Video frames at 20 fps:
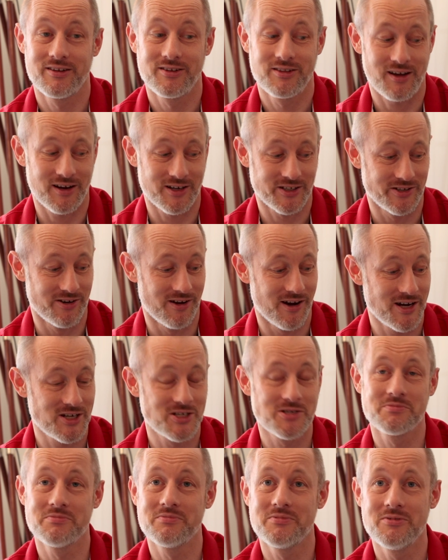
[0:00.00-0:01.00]
Thanks,
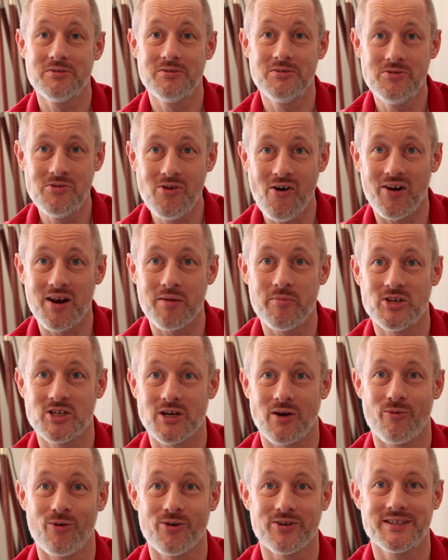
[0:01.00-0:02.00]
Nige. Not an image
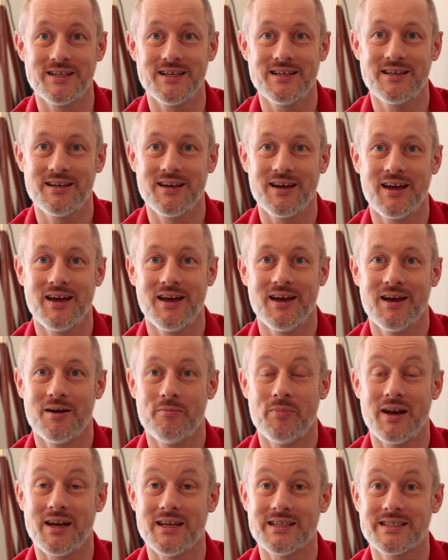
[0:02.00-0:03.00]
I wanted,
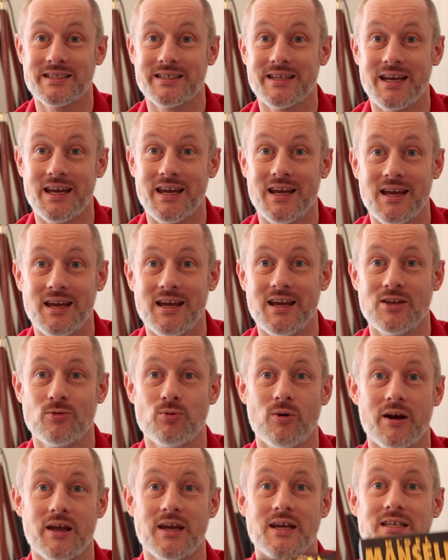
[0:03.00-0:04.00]
but it's
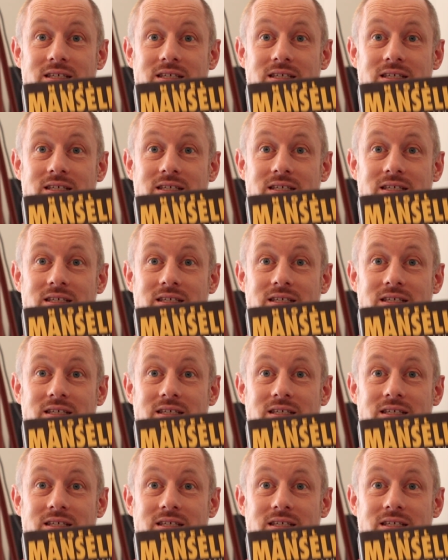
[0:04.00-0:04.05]
what he